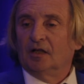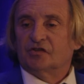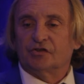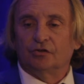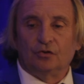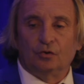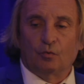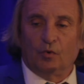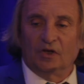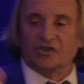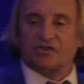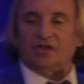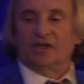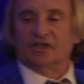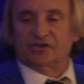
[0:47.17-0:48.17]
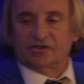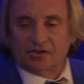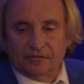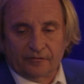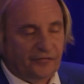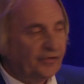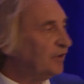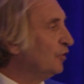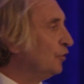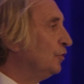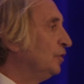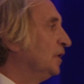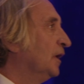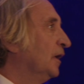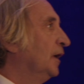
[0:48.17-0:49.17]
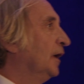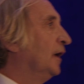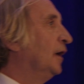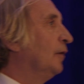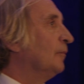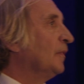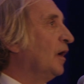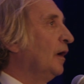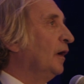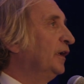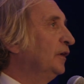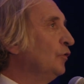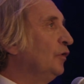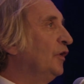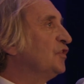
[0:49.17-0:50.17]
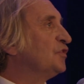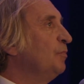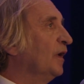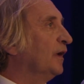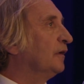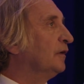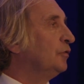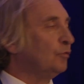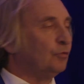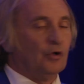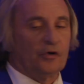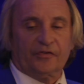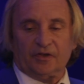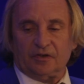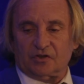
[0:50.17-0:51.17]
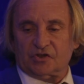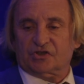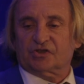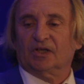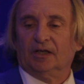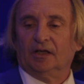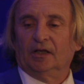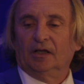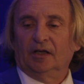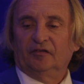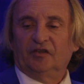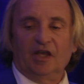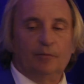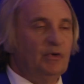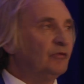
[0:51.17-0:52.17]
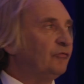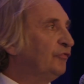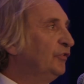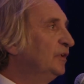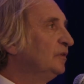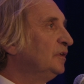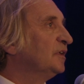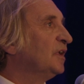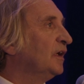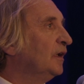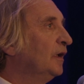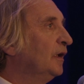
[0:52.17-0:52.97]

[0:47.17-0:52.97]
So one size doesn't fit all. Um, I acknowledge my co-authors, Damien Field